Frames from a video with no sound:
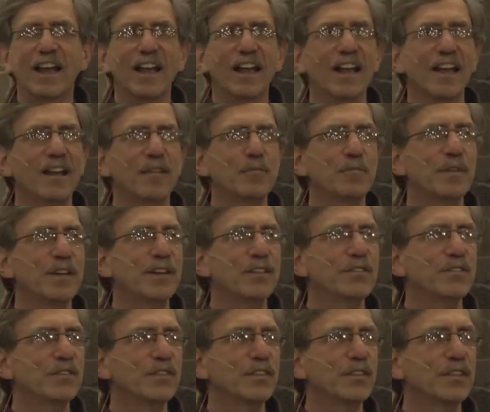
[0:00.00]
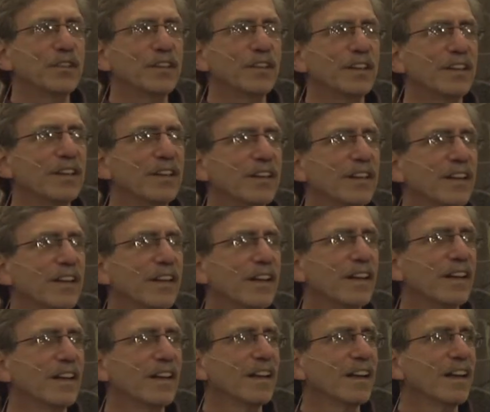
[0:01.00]
and peaceful, and
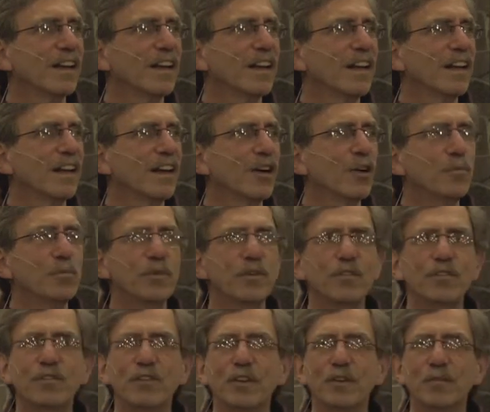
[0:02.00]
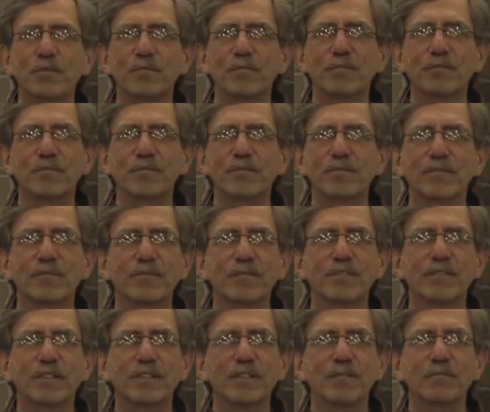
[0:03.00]
I hope you feel
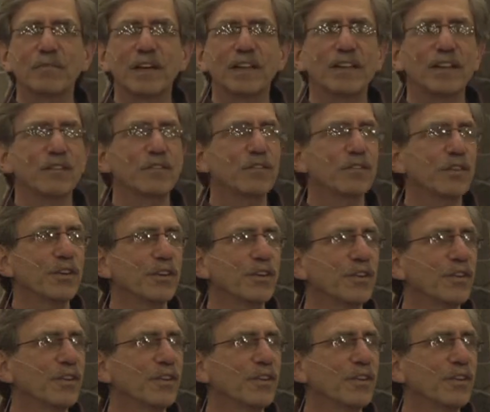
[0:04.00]
my love for you.